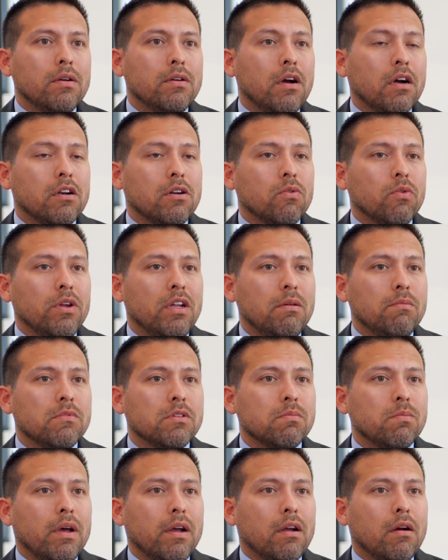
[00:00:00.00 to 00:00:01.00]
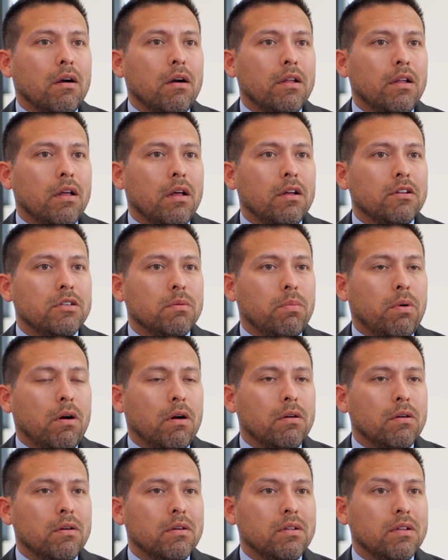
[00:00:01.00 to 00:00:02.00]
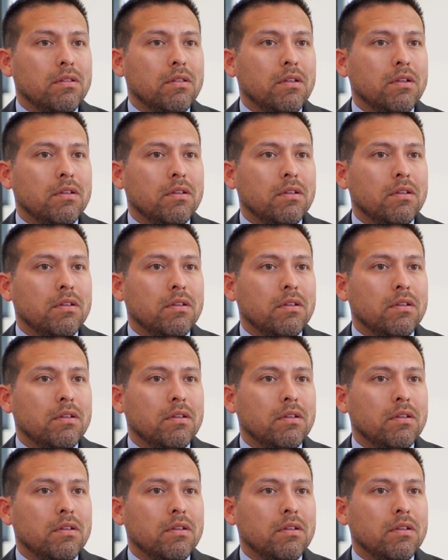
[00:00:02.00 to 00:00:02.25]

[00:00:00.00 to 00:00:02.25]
Dr. Reames, my cardiology partner, did